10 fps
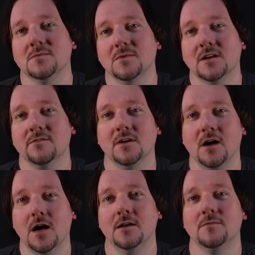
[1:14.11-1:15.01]
kind of a
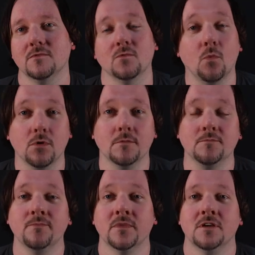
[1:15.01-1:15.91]
hot or warm,
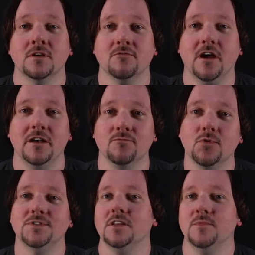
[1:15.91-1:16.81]
right, and
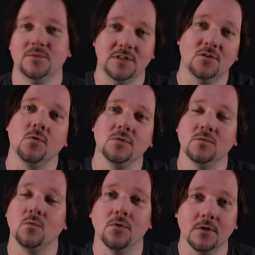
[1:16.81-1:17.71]
rotating between the cold
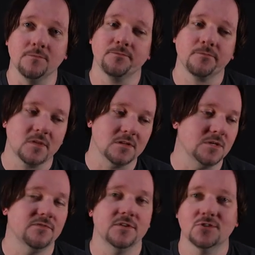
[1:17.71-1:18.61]
and warm, doing
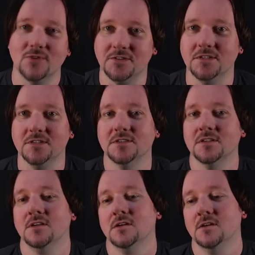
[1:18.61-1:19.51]
different stretches,
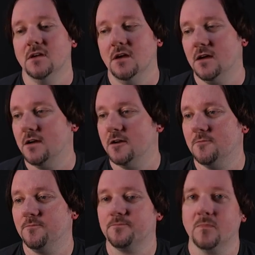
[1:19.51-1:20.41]

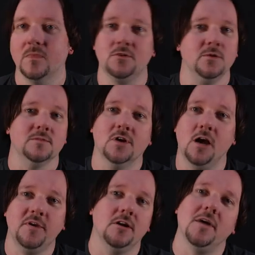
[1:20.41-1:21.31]
doing some
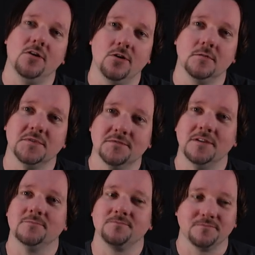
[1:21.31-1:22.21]
cupping on my arms,
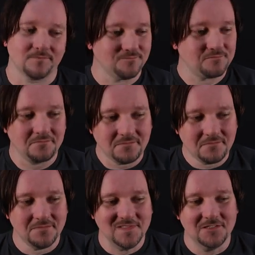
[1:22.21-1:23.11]
right,
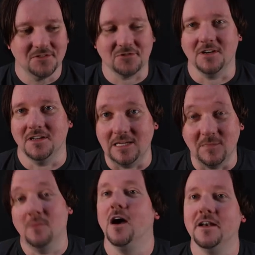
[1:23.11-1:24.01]
just trying to keep
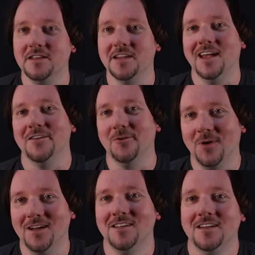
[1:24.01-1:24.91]
my body together
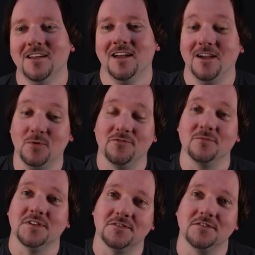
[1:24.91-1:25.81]
while I went
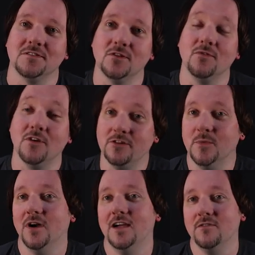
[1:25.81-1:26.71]
from such a low volume
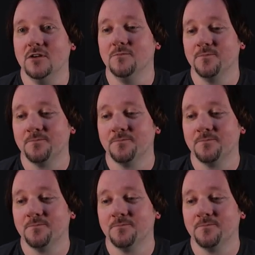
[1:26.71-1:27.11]
to a high volume.